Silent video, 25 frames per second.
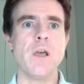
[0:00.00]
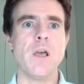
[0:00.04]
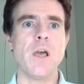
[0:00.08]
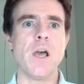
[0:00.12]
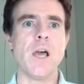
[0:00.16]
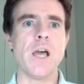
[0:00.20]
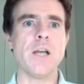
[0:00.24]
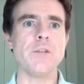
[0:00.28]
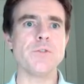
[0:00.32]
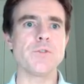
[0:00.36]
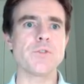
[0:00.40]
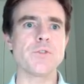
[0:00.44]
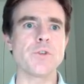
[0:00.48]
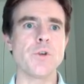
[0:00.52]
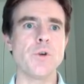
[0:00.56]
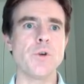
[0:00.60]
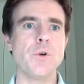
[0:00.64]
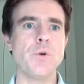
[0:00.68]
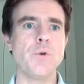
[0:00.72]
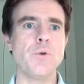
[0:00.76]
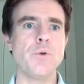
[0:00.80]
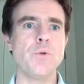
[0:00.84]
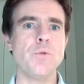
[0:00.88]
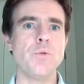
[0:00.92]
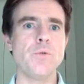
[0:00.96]
And so,
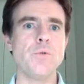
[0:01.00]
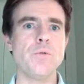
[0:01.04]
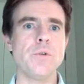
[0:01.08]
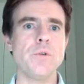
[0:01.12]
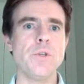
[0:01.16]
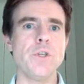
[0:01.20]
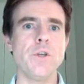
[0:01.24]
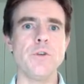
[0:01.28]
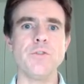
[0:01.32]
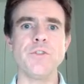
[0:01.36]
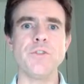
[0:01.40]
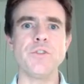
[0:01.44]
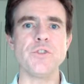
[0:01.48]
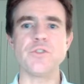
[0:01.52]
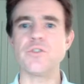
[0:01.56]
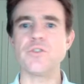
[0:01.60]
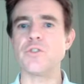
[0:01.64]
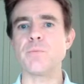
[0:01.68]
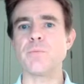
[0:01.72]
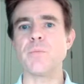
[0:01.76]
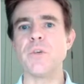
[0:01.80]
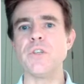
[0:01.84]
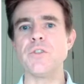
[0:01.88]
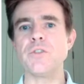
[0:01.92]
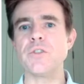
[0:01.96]
you know, this is
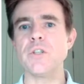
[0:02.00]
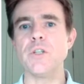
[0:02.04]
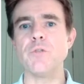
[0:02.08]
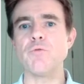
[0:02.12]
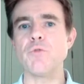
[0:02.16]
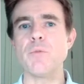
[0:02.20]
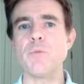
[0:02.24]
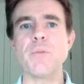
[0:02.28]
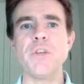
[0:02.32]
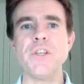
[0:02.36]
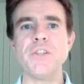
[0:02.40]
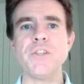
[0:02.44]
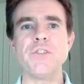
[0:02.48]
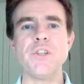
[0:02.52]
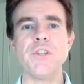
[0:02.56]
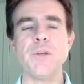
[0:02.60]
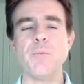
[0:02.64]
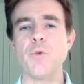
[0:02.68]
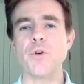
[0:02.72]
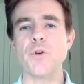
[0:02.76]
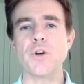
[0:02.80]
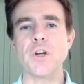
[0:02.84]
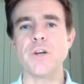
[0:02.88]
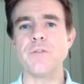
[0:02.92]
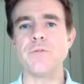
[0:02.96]
just basically repeating
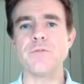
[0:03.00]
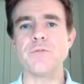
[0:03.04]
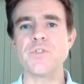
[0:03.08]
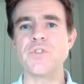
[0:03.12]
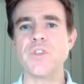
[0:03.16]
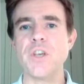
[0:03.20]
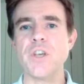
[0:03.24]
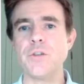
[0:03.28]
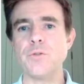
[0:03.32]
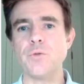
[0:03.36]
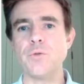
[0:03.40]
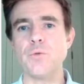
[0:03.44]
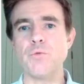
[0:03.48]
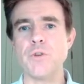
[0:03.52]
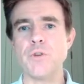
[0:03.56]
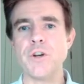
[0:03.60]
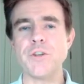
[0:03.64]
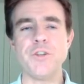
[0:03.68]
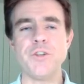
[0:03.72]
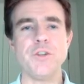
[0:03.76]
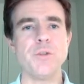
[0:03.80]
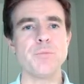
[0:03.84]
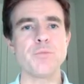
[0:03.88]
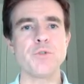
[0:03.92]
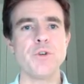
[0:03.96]
what I've said already
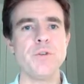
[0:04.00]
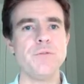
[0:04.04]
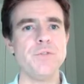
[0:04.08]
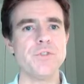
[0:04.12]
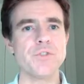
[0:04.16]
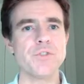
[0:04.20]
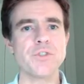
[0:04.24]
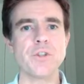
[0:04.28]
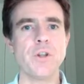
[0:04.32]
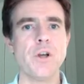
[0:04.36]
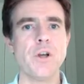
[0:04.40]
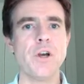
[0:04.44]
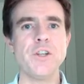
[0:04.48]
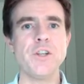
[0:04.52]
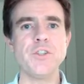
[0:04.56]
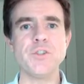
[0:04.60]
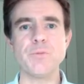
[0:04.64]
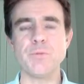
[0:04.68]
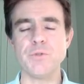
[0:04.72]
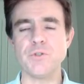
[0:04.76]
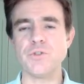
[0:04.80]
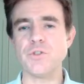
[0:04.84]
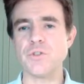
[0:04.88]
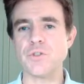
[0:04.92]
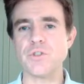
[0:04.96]
in the previous slides,
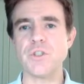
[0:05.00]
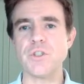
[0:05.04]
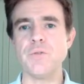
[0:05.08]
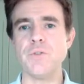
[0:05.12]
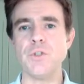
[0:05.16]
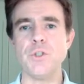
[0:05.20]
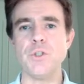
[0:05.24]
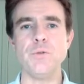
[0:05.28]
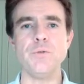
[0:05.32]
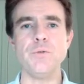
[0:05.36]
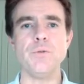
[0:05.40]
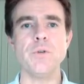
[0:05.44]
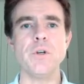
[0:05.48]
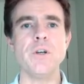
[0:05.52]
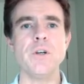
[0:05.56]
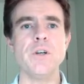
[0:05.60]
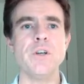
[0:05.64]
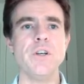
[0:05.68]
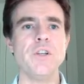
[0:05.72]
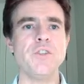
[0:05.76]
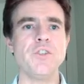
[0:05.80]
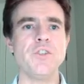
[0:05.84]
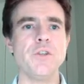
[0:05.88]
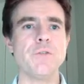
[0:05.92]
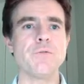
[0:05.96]
but just giving you
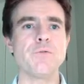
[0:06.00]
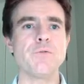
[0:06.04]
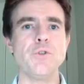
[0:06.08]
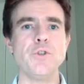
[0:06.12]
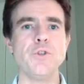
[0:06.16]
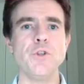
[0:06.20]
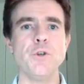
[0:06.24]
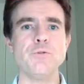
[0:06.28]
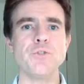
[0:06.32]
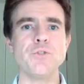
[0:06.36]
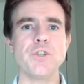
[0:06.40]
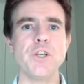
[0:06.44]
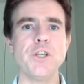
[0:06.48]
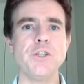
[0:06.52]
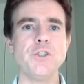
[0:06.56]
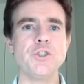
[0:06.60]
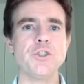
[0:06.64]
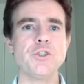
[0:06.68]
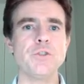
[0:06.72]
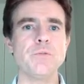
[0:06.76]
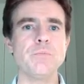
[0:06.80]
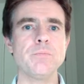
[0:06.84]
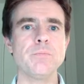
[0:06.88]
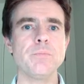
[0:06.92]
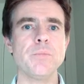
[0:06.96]
a different
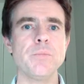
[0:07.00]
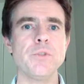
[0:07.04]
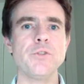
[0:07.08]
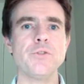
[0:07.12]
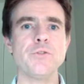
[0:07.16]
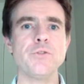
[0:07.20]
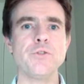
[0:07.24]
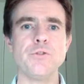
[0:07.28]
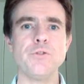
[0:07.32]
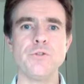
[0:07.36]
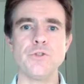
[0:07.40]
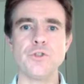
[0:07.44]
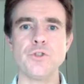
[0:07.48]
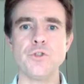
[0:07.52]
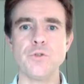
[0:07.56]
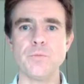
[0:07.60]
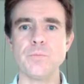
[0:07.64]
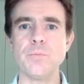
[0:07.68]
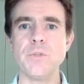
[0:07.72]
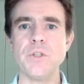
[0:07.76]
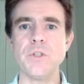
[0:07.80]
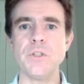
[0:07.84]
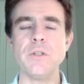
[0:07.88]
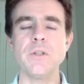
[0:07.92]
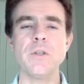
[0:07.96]
notation, because you should
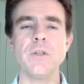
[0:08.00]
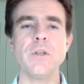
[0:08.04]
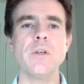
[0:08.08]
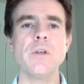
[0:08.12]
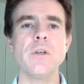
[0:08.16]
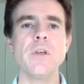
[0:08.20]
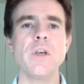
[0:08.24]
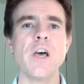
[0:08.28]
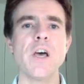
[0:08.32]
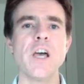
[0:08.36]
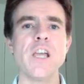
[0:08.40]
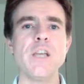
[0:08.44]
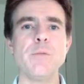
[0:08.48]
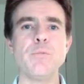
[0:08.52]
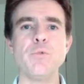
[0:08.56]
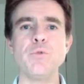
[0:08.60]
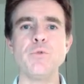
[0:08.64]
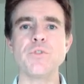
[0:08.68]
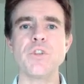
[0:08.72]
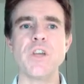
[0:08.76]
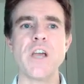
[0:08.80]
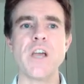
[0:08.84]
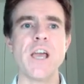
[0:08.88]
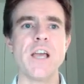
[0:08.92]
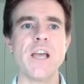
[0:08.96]
be able
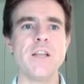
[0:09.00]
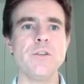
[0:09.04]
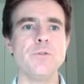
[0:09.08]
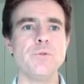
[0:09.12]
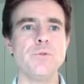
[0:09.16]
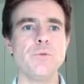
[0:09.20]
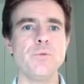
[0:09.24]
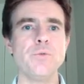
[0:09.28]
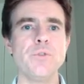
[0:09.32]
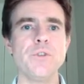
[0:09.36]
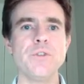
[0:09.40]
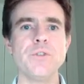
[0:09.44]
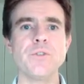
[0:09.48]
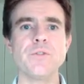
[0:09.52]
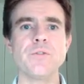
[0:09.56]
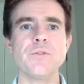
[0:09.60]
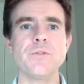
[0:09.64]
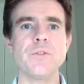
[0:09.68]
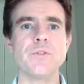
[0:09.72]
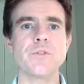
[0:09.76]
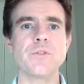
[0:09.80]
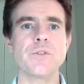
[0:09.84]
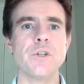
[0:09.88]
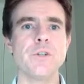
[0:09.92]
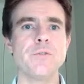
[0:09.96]
to handle
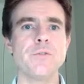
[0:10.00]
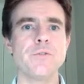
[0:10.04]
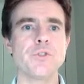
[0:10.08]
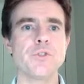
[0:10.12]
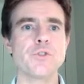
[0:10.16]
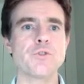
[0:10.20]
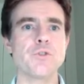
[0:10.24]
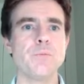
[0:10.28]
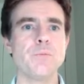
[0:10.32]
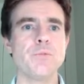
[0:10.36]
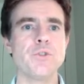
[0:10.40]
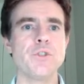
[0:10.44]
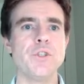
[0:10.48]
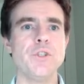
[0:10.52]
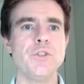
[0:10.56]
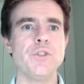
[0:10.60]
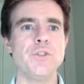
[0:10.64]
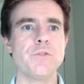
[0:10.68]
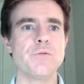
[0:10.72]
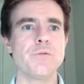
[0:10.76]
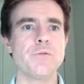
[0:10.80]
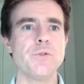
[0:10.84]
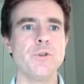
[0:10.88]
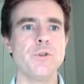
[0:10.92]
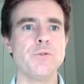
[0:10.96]
this kind of description in
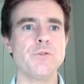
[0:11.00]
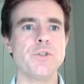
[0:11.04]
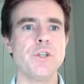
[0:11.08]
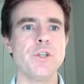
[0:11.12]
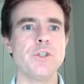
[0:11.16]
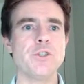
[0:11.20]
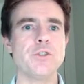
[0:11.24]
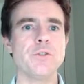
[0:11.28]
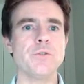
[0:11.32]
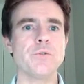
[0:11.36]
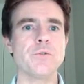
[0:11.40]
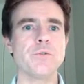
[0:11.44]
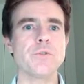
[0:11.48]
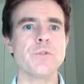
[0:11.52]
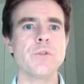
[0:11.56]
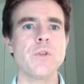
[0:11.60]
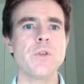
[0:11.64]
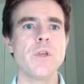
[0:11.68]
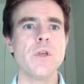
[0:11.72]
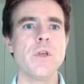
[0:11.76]
different notations.